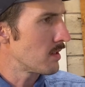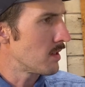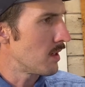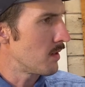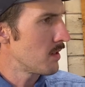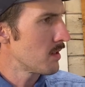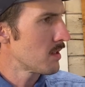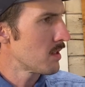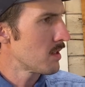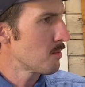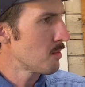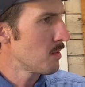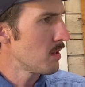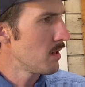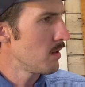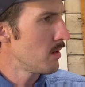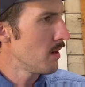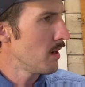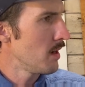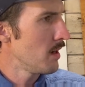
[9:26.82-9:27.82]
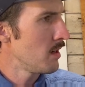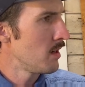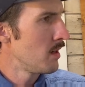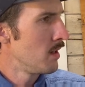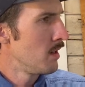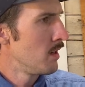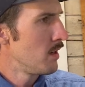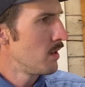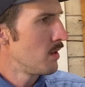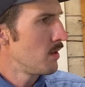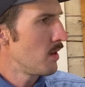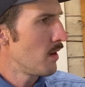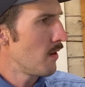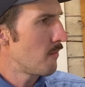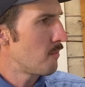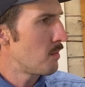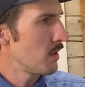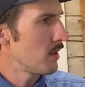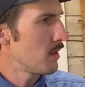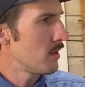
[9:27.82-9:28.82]
Now this is pretty great. You
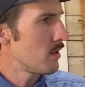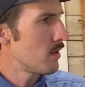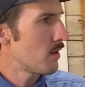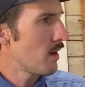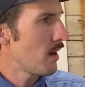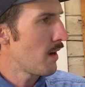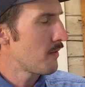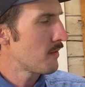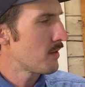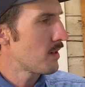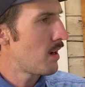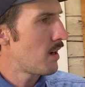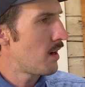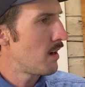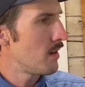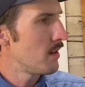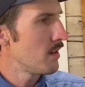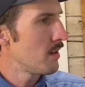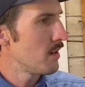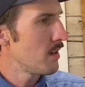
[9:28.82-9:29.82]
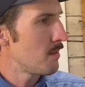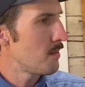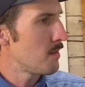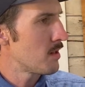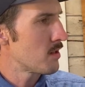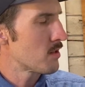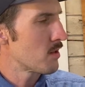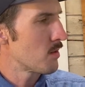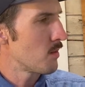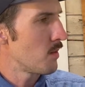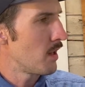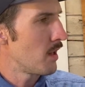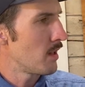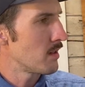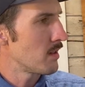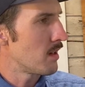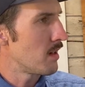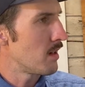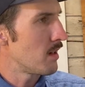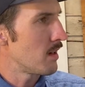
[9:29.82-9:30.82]
have Billy Craft Honda. I'm not sure why that's
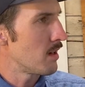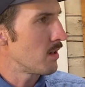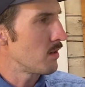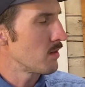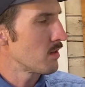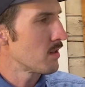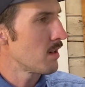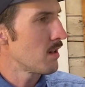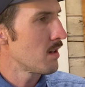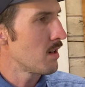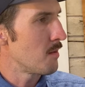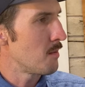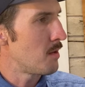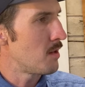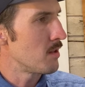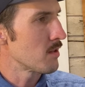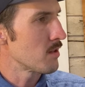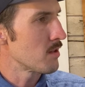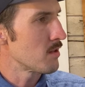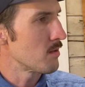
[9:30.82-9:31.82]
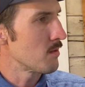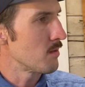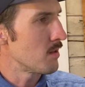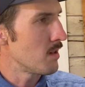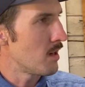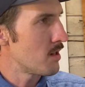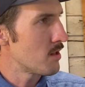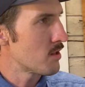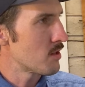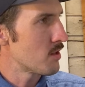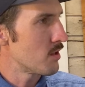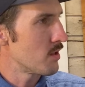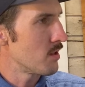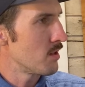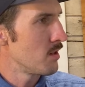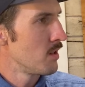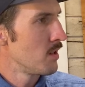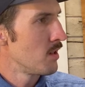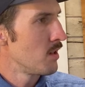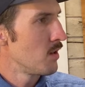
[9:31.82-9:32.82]
on an Aerostar, and I'm also not
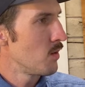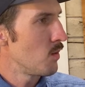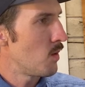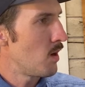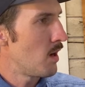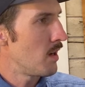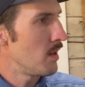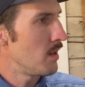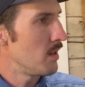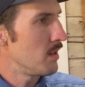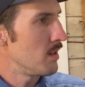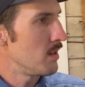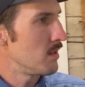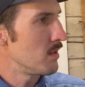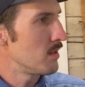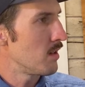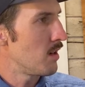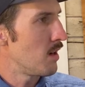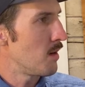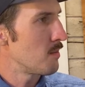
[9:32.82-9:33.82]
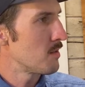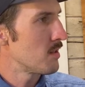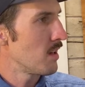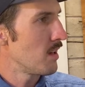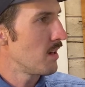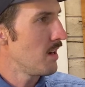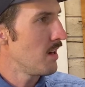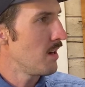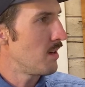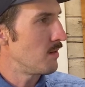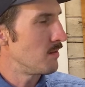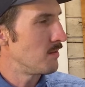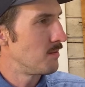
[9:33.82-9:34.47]
sure why it is upside down.